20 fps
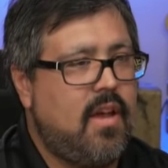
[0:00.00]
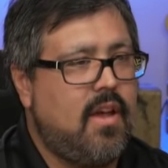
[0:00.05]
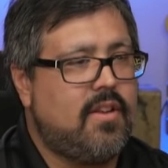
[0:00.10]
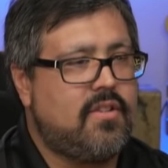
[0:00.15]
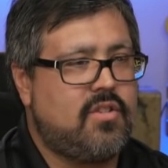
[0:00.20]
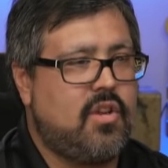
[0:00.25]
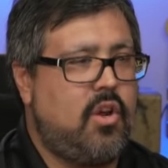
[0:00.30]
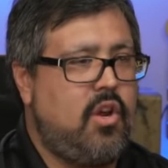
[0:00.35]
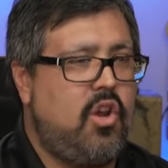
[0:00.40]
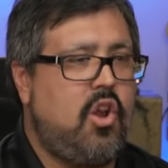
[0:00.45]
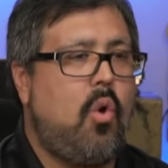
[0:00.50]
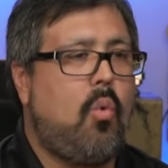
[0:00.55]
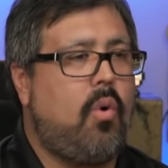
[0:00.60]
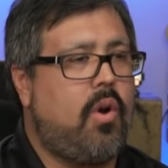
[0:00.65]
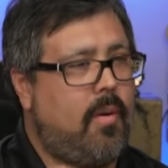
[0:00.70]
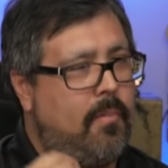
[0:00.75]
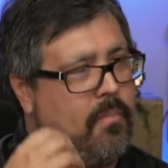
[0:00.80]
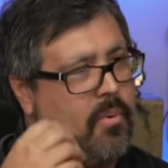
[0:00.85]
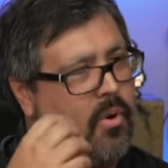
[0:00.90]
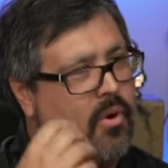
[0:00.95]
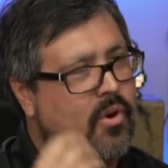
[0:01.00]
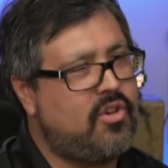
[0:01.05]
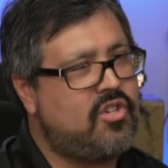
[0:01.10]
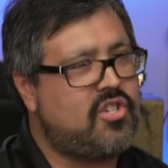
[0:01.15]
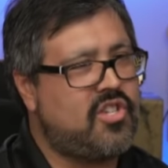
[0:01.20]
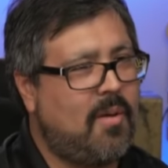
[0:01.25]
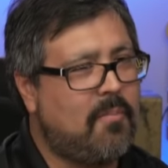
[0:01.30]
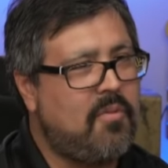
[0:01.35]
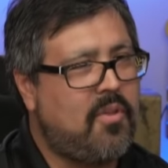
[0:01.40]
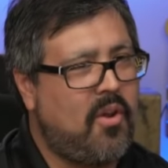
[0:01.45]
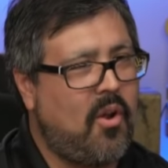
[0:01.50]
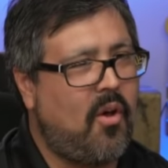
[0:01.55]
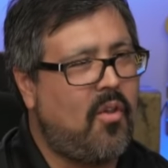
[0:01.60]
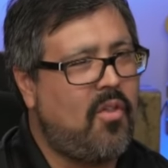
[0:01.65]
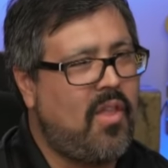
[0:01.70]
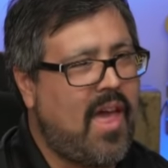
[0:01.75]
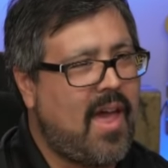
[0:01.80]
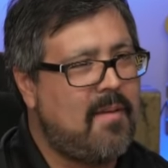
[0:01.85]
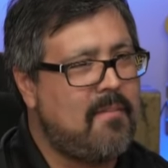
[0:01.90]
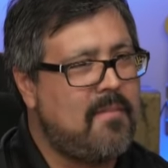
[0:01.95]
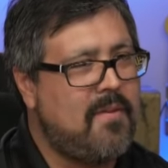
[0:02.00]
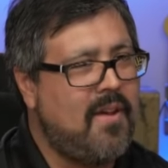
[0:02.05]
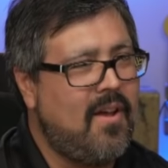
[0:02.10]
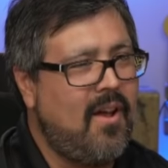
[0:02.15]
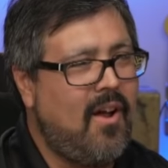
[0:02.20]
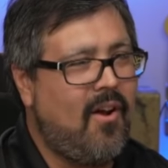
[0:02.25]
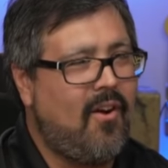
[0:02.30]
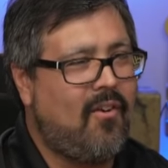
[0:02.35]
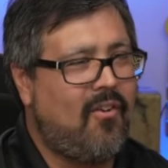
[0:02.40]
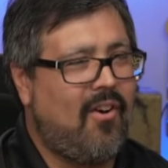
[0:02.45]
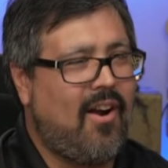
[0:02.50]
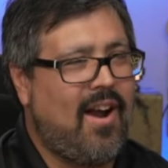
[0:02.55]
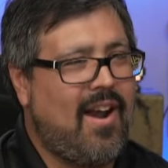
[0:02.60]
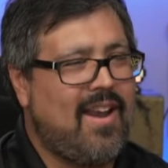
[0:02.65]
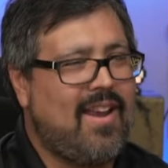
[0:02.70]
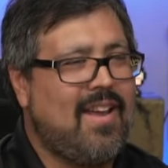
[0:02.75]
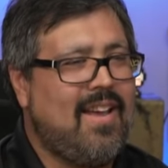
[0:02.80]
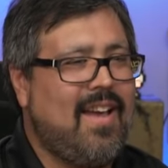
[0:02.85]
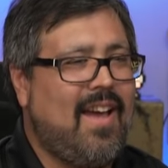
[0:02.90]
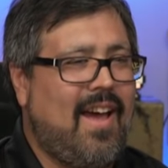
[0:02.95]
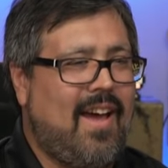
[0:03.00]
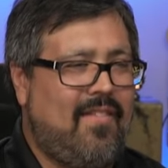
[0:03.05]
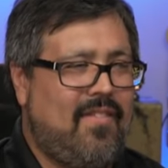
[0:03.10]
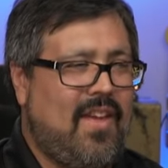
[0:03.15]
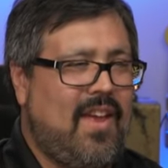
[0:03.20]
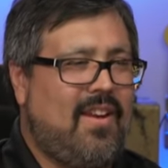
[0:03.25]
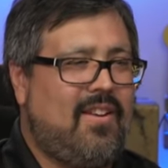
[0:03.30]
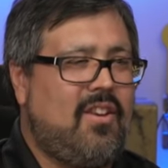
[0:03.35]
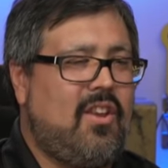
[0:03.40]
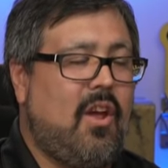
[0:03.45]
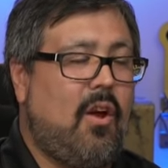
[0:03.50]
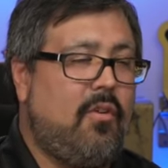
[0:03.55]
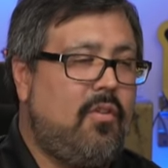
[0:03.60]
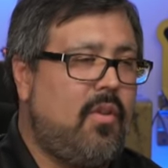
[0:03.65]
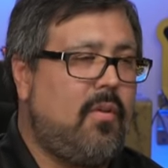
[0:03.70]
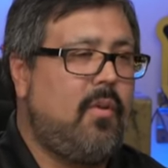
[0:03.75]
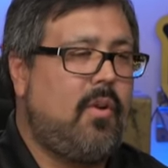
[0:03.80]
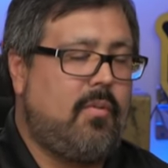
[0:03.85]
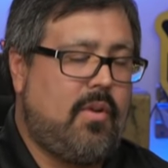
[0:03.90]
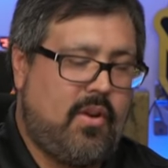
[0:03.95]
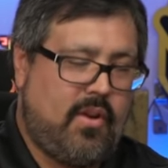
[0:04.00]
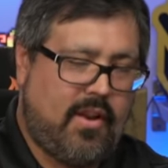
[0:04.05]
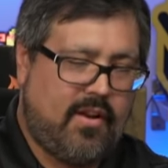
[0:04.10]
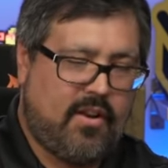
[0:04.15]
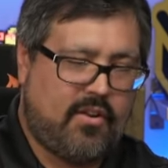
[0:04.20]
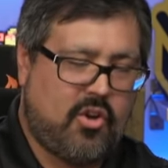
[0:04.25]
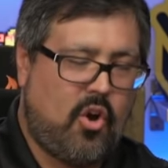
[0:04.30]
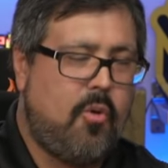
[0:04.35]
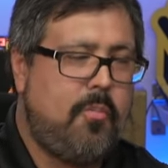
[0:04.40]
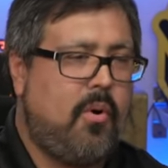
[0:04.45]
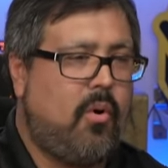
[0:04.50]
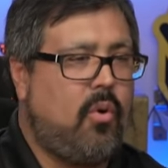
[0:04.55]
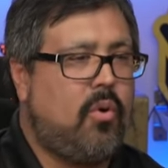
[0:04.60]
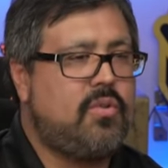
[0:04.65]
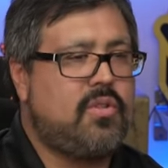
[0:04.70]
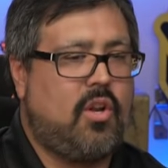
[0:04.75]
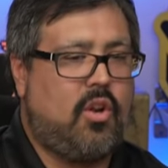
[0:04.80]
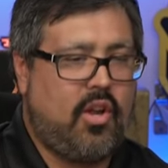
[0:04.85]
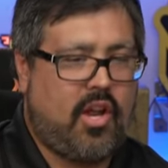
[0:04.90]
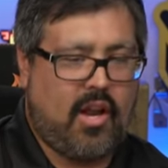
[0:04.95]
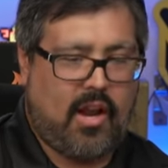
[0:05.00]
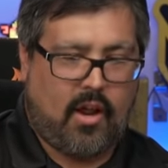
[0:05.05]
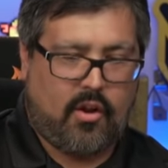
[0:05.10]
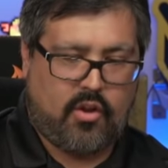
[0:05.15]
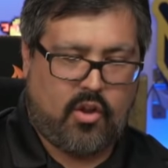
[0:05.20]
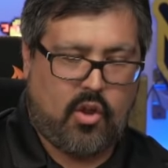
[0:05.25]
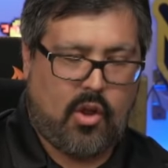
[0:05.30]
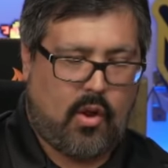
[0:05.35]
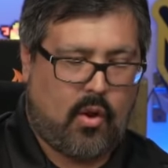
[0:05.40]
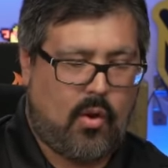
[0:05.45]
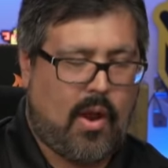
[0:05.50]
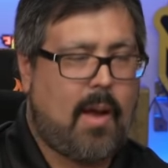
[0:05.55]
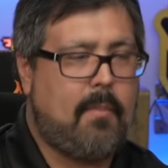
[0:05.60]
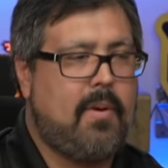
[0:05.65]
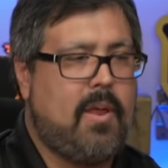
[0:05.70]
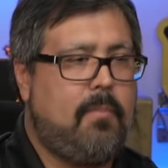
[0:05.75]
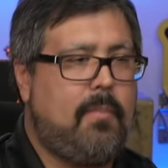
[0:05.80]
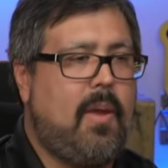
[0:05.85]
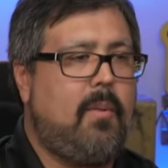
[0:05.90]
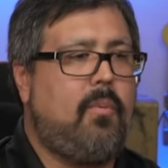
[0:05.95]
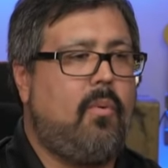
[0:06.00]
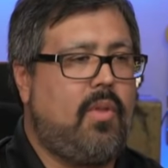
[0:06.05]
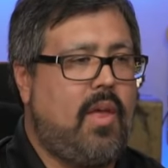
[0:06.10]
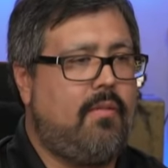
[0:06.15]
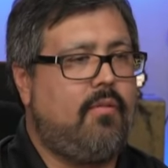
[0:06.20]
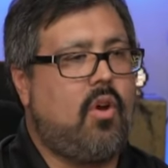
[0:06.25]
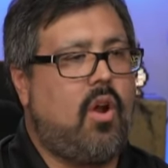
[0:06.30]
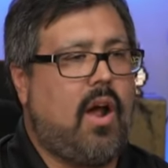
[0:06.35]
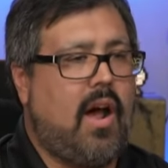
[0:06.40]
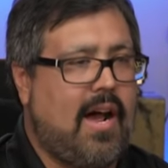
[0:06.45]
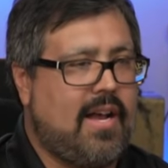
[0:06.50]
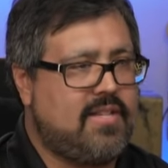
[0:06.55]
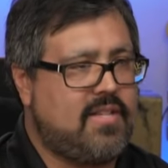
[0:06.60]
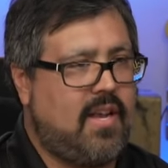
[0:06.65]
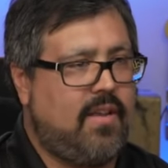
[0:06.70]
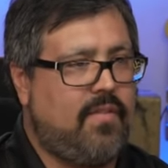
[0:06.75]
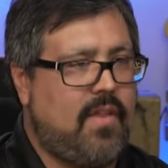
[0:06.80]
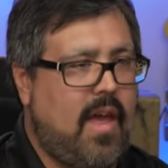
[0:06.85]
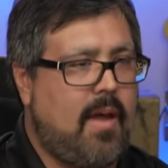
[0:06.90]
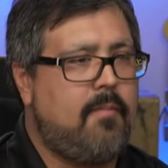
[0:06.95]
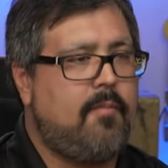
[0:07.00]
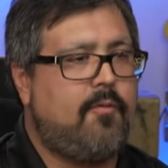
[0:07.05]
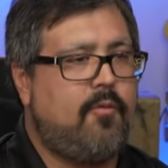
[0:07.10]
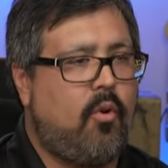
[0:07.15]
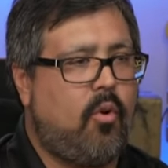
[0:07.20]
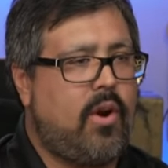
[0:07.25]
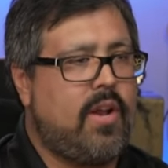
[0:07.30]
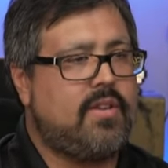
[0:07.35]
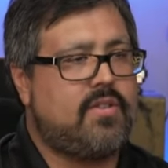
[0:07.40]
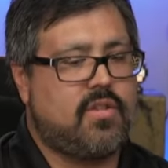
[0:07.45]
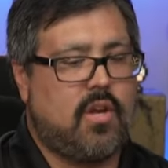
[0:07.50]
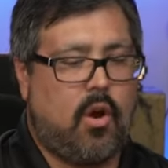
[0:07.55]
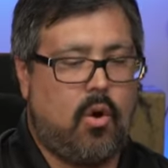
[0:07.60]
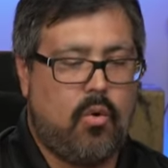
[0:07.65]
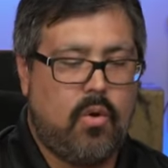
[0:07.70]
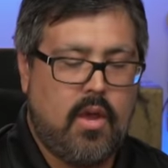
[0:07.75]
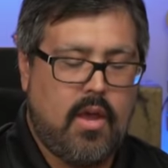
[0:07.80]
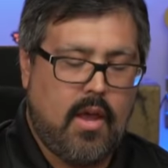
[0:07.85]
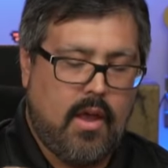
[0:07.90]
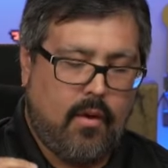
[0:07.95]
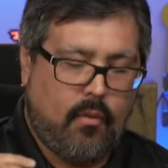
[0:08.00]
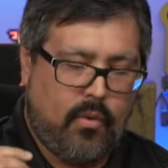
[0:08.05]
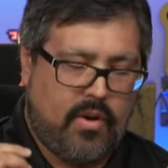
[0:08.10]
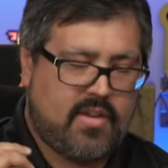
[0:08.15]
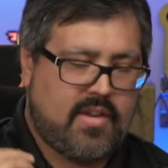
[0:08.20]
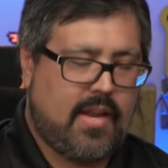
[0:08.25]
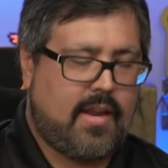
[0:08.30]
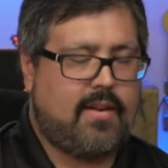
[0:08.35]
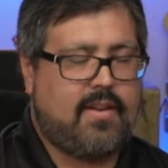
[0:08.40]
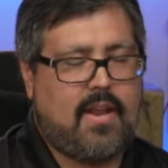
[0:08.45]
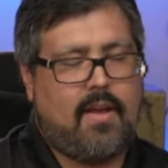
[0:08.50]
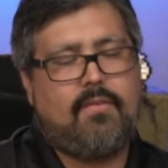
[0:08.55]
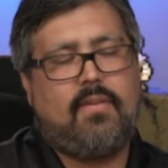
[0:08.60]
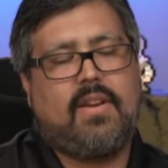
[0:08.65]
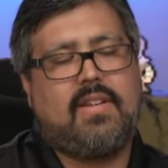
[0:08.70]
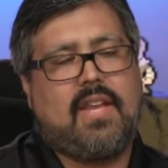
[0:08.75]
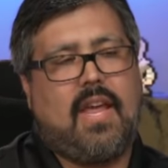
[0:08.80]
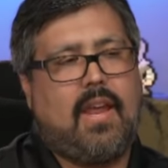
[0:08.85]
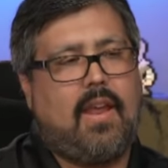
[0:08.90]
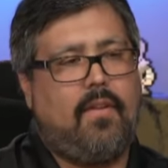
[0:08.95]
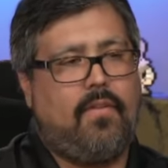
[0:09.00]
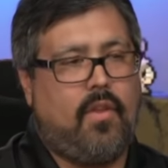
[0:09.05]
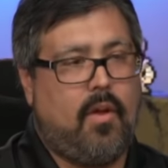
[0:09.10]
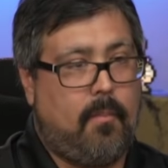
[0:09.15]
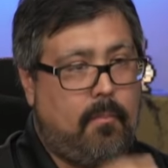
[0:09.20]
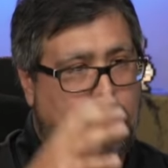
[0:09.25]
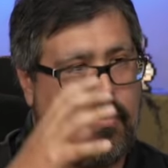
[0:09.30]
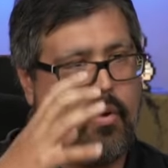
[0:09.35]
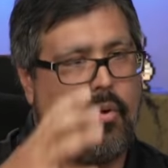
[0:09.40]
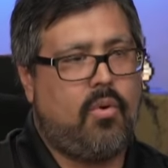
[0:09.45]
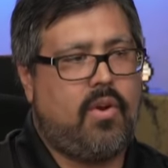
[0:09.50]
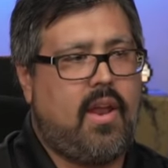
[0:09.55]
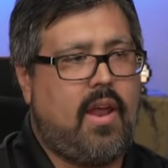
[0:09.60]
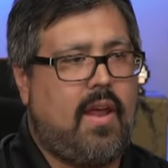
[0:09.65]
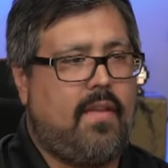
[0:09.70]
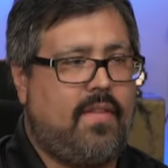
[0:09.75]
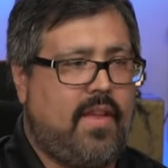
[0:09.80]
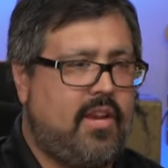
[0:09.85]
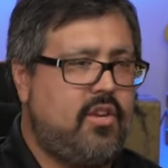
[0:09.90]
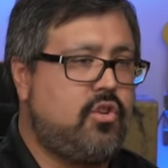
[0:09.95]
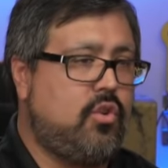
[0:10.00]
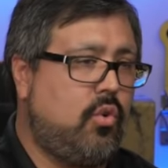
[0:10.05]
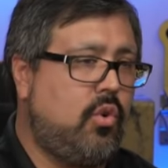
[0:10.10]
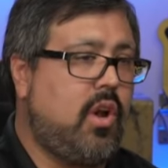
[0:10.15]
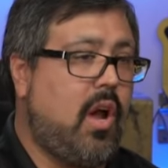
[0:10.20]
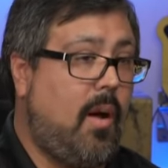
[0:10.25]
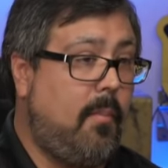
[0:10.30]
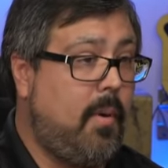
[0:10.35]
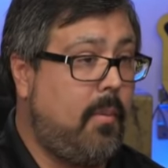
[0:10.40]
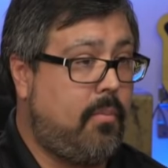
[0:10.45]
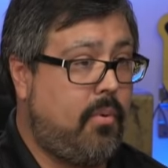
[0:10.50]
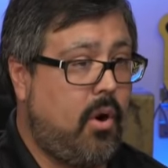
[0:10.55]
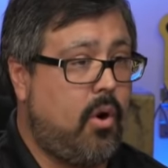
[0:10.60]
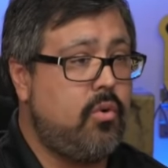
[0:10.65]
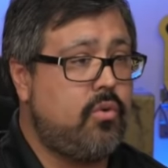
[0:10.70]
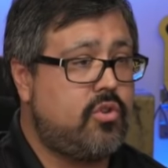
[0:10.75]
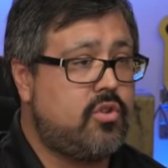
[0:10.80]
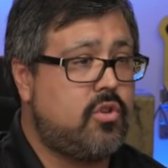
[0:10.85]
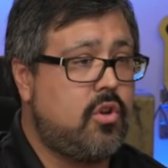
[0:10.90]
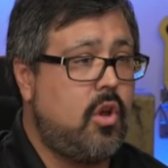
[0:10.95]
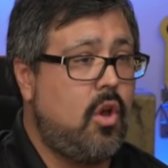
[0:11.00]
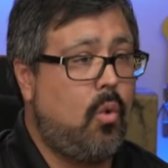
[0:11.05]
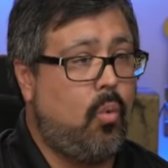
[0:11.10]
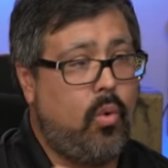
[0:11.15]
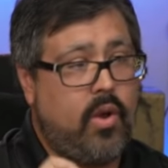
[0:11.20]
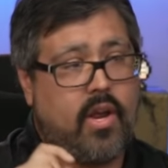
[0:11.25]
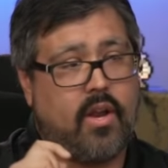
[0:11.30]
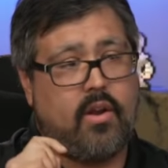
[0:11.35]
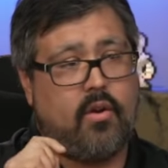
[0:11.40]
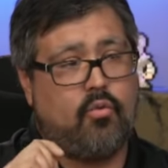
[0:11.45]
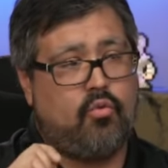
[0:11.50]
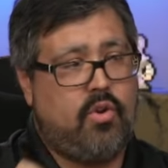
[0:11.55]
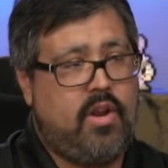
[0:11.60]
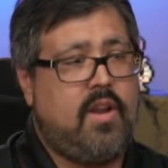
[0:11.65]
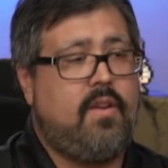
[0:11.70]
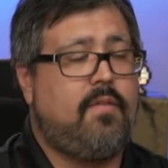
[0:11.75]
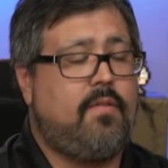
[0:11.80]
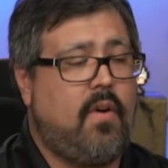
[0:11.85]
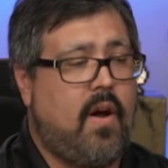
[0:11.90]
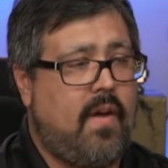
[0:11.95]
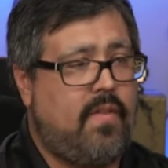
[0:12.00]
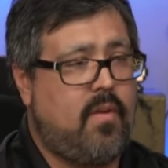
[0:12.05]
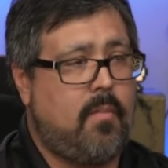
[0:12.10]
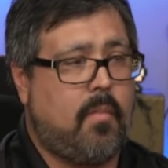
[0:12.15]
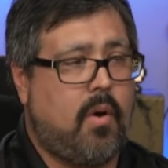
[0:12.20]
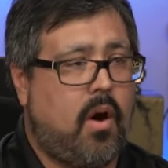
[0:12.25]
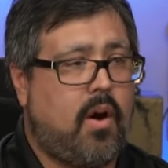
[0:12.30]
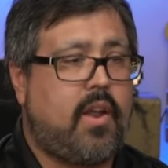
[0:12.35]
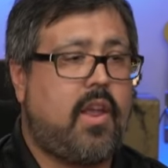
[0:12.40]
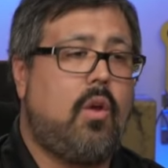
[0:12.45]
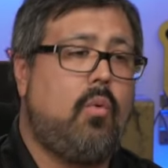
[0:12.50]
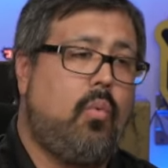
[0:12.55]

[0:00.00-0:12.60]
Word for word: So you don't want to push something on them, right? Right, and yeah. then you know, and then Adobe are also looking at how many people they've got asking them for it. So we take definitely taking the build it and they shall come approach. We're going to redefine the market.